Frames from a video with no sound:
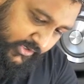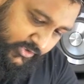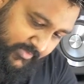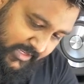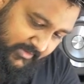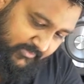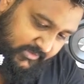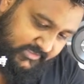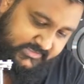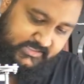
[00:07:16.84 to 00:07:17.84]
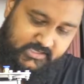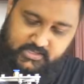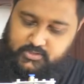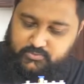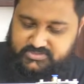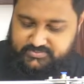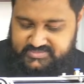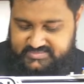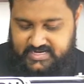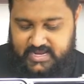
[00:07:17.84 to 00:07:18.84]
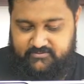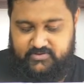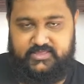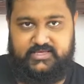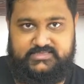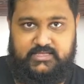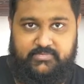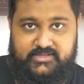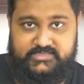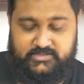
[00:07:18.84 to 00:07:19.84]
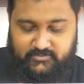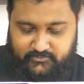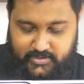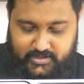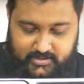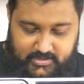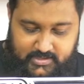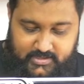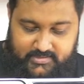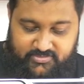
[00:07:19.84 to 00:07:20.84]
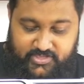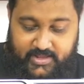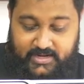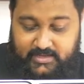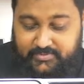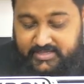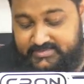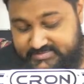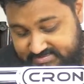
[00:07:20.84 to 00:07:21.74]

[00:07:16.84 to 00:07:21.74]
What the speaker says: do bed leveling on this, which means that everything is done by the software. That I am keen to